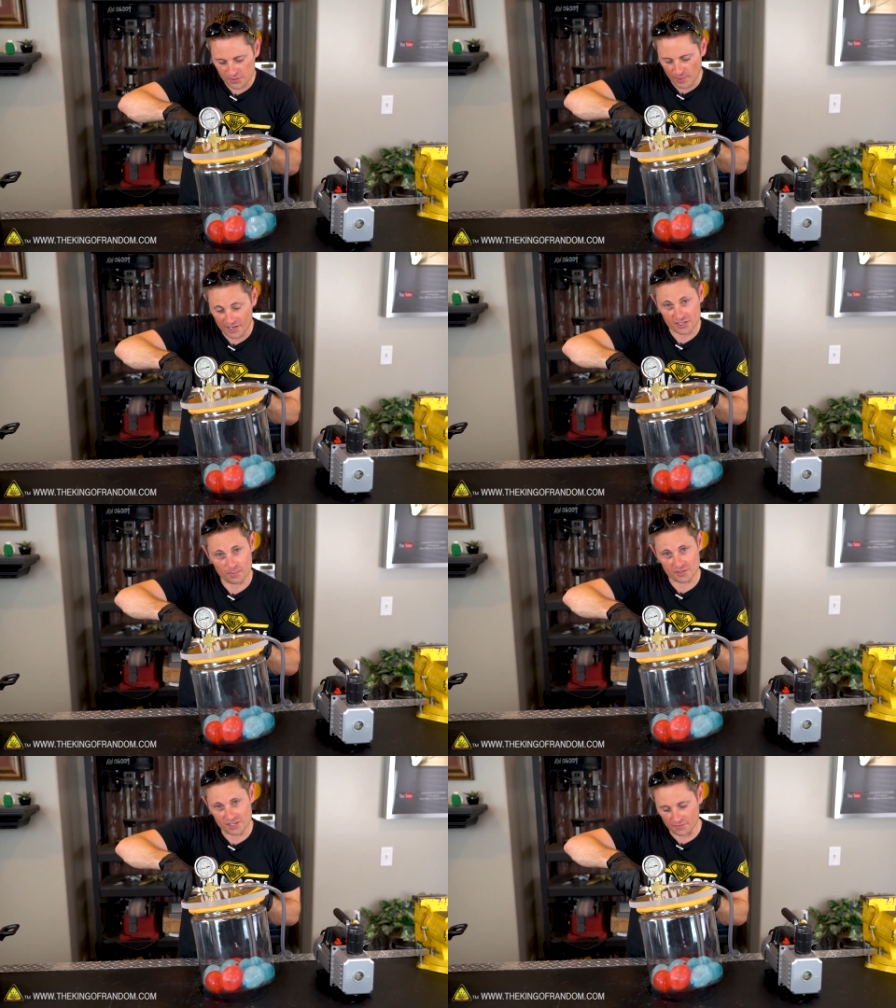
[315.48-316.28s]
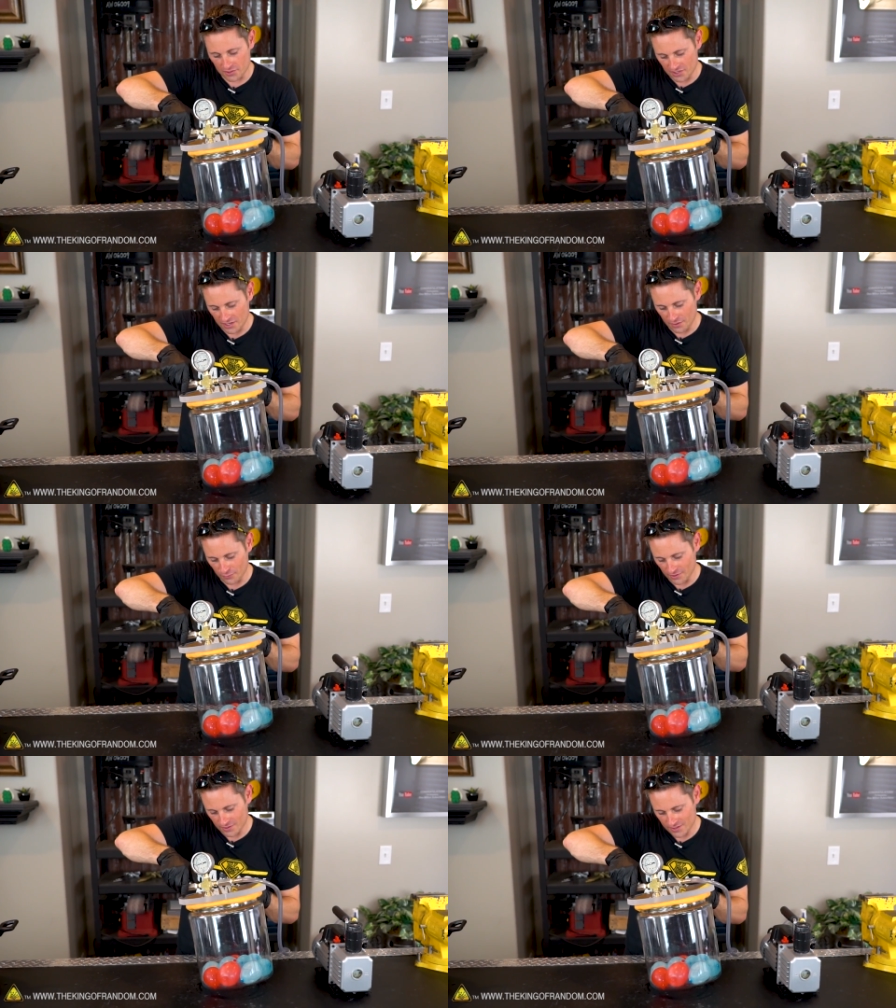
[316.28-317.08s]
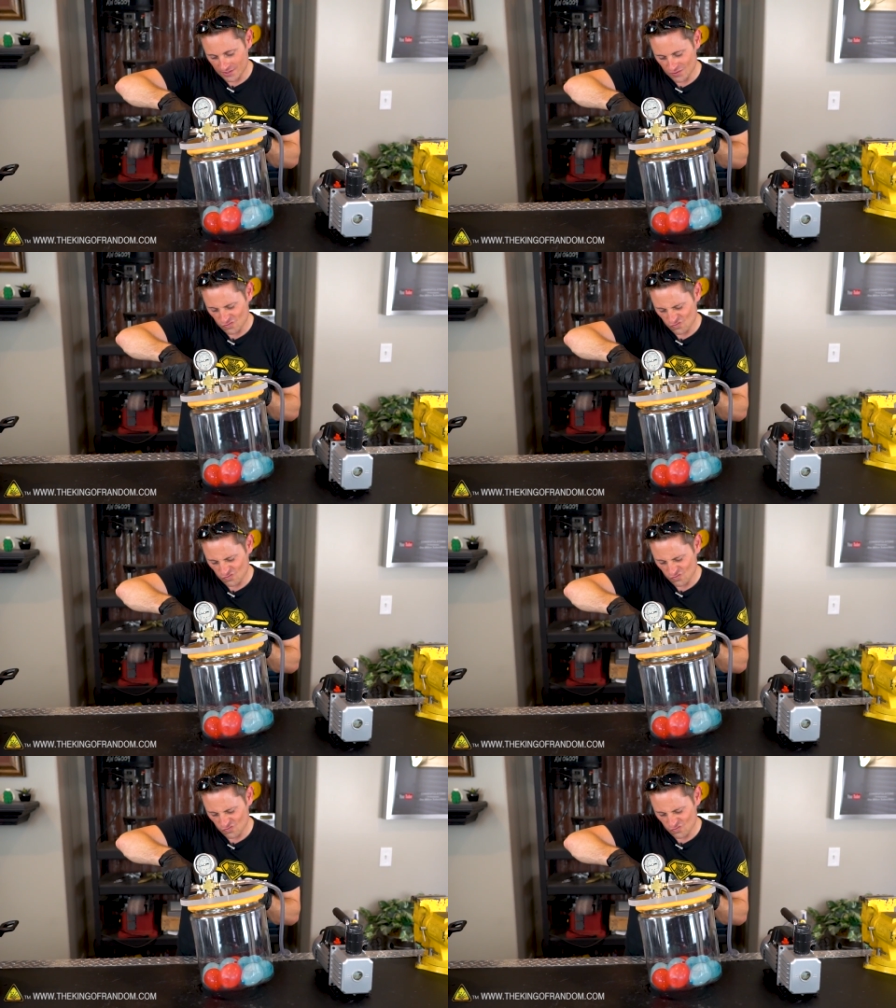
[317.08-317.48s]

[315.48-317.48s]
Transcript: this batch up and see if there's any difference.